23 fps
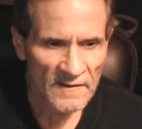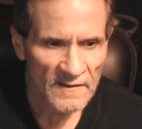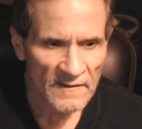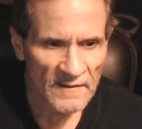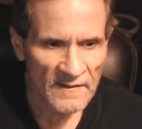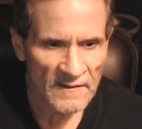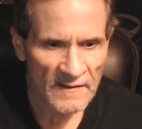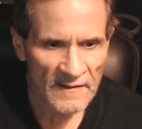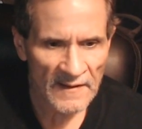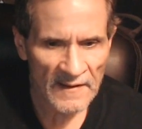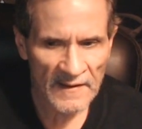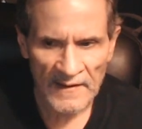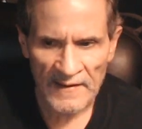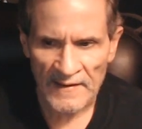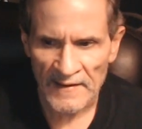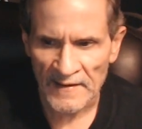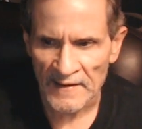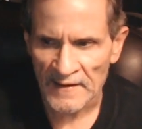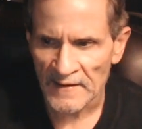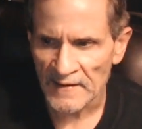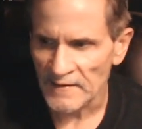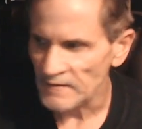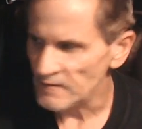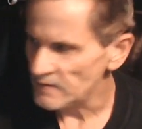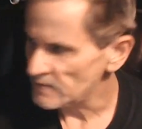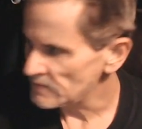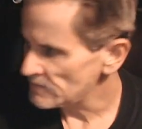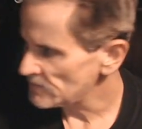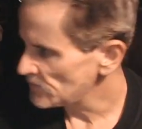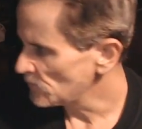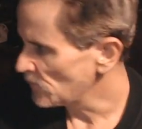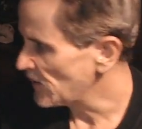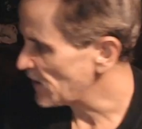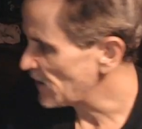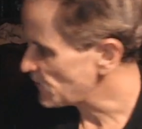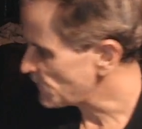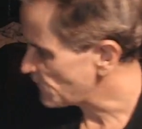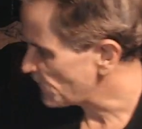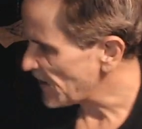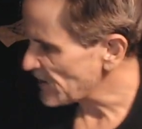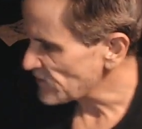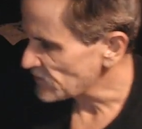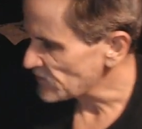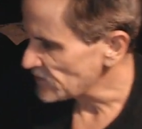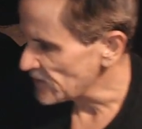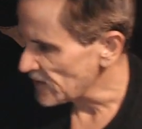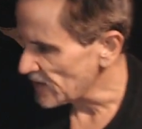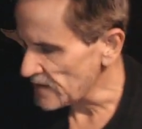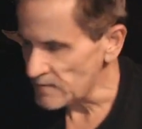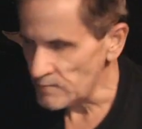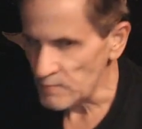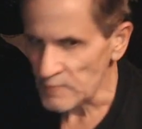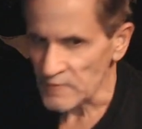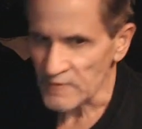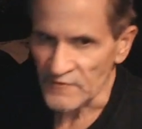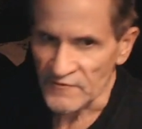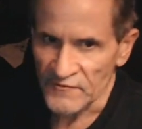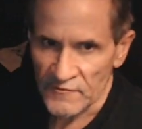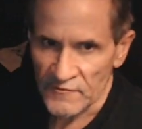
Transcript: And, well, that's fascinating because